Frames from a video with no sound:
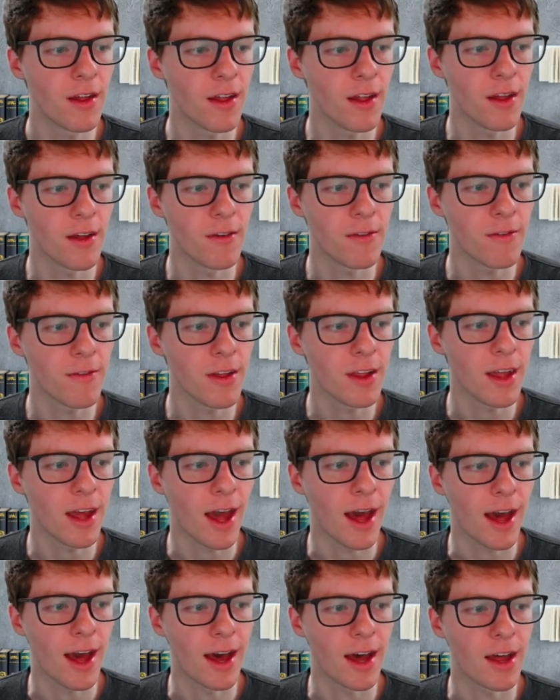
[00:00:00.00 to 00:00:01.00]
if he
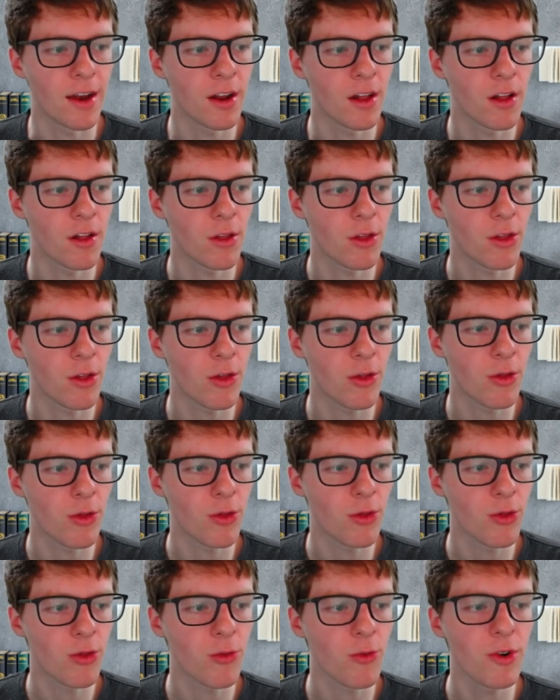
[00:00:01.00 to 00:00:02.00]
had
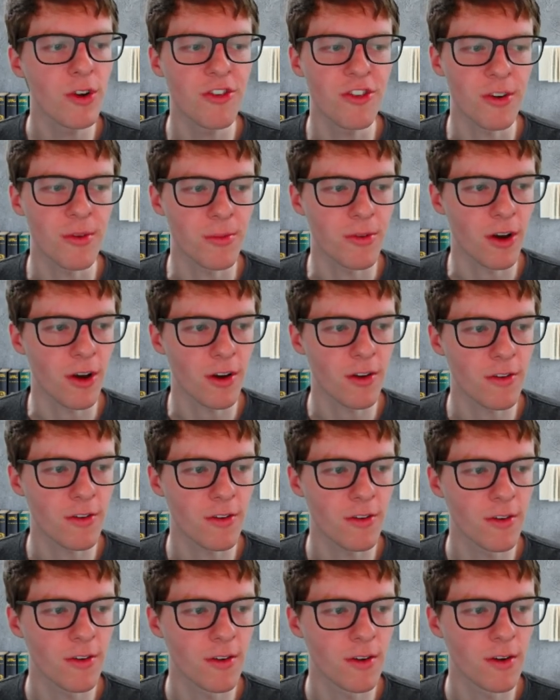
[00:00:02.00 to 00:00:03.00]
3 sheepdogs?